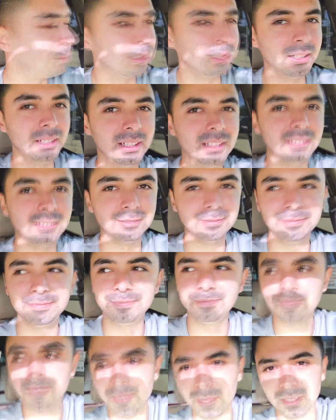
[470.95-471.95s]
But hey,
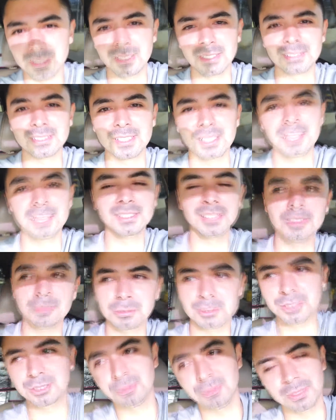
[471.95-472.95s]
thanks guys. I
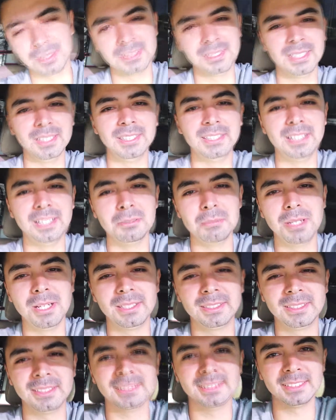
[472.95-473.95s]
just want to say it again,
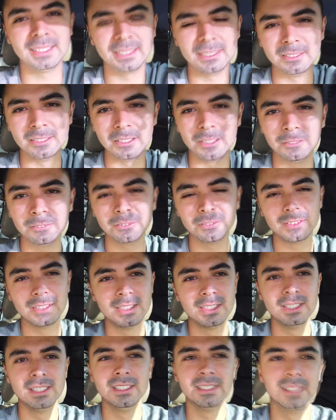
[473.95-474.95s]
man, can't say it enough.
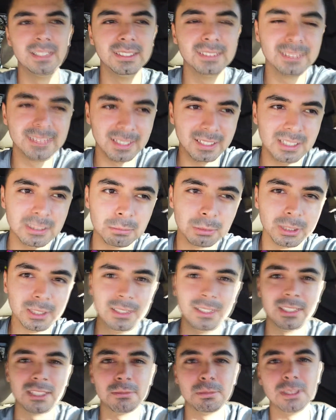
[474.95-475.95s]
Thanks to anybody
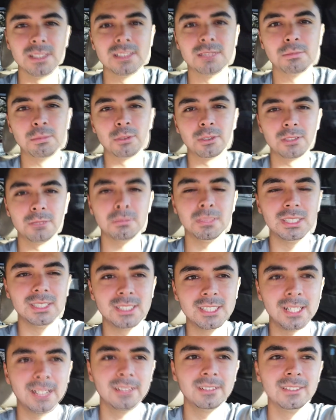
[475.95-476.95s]
that's been supporting my
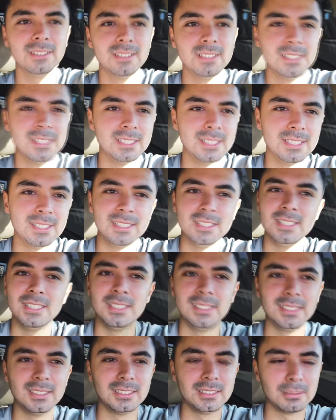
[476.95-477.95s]
channel.
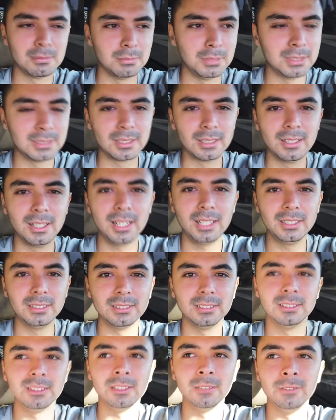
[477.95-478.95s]
It means a lot.
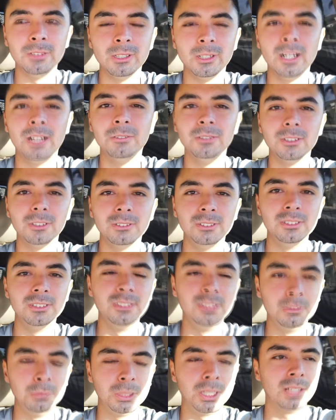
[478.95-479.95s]
If you don't have your own
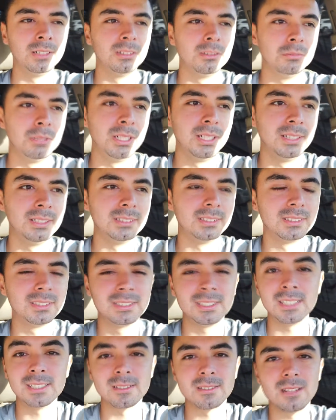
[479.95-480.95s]
YouTube channel, man, it
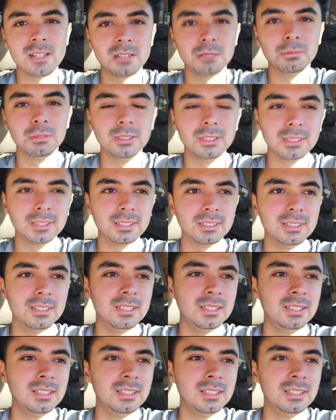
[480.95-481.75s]
takes a lot of work,